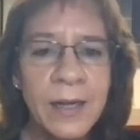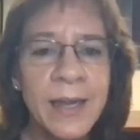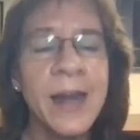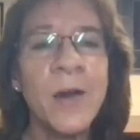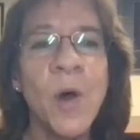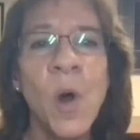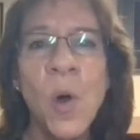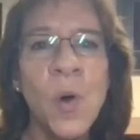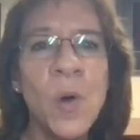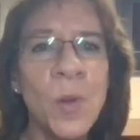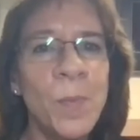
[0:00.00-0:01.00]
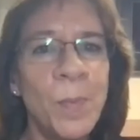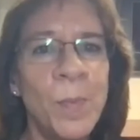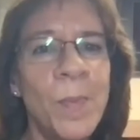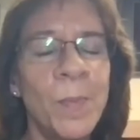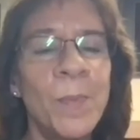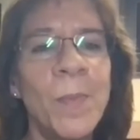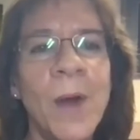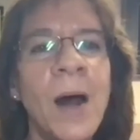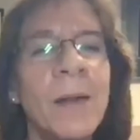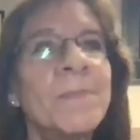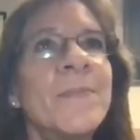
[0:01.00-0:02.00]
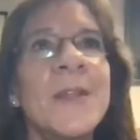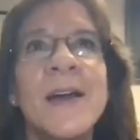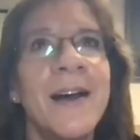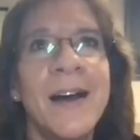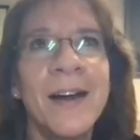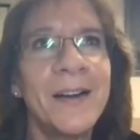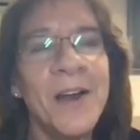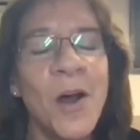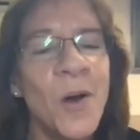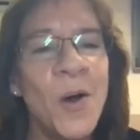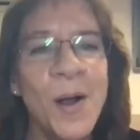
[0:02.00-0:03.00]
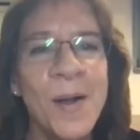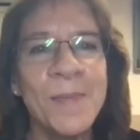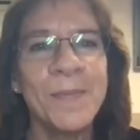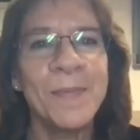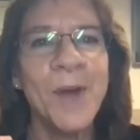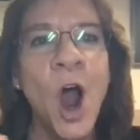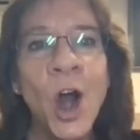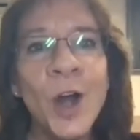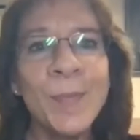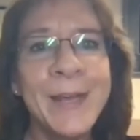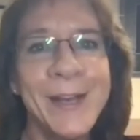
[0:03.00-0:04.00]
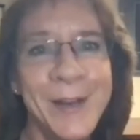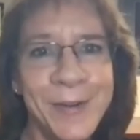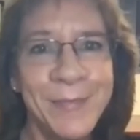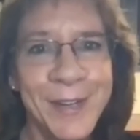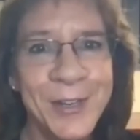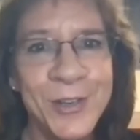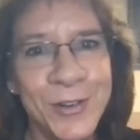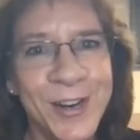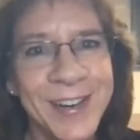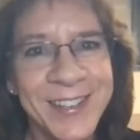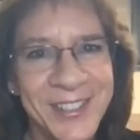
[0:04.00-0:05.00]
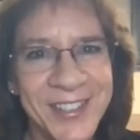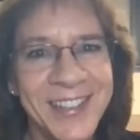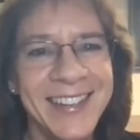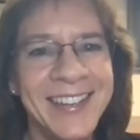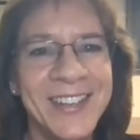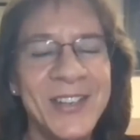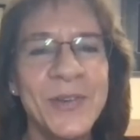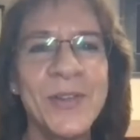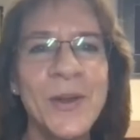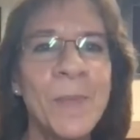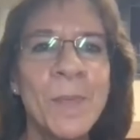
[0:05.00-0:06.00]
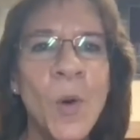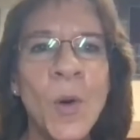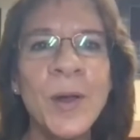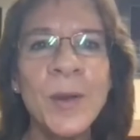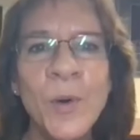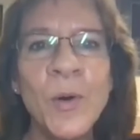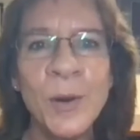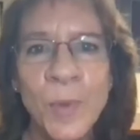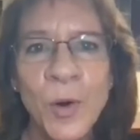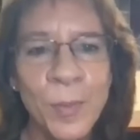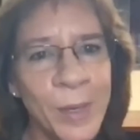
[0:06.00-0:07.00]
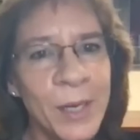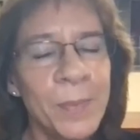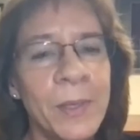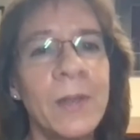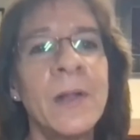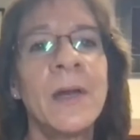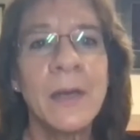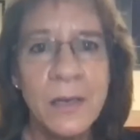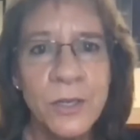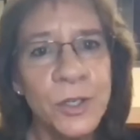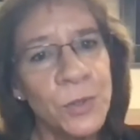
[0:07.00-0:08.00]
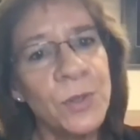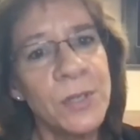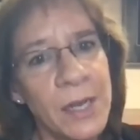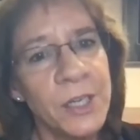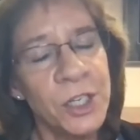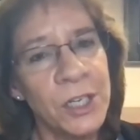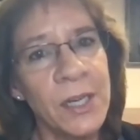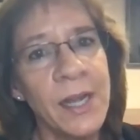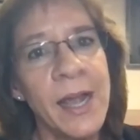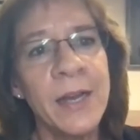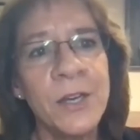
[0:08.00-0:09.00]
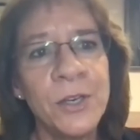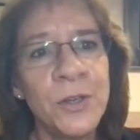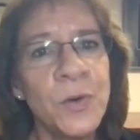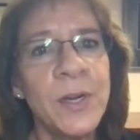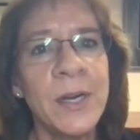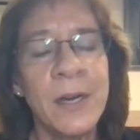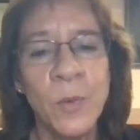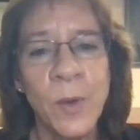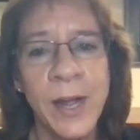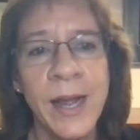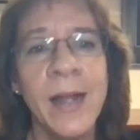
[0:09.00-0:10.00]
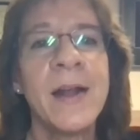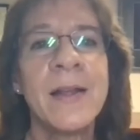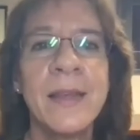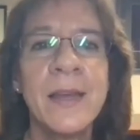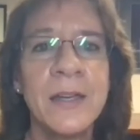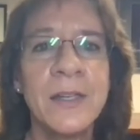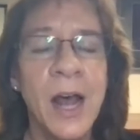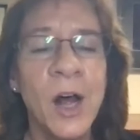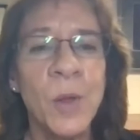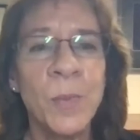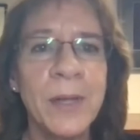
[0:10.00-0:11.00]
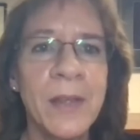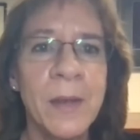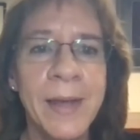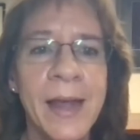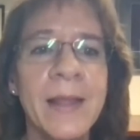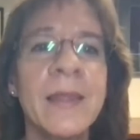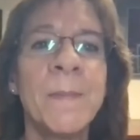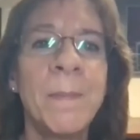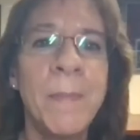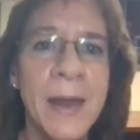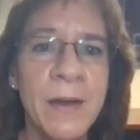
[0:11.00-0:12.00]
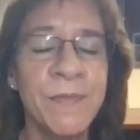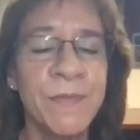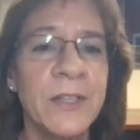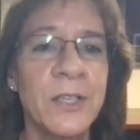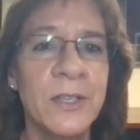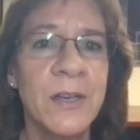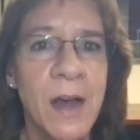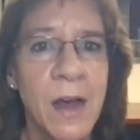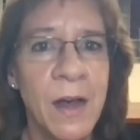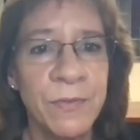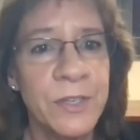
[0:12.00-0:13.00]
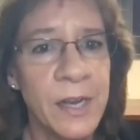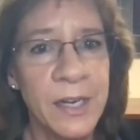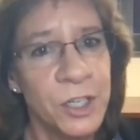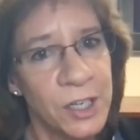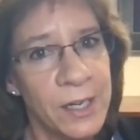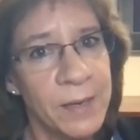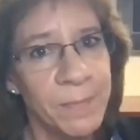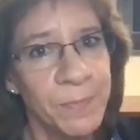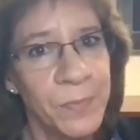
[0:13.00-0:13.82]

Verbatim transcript: get a whole uh, uh, a army of instructors so that more and more and more people can do Tai Chi and do it in a way that is helping them get the benefits of Tai Chi.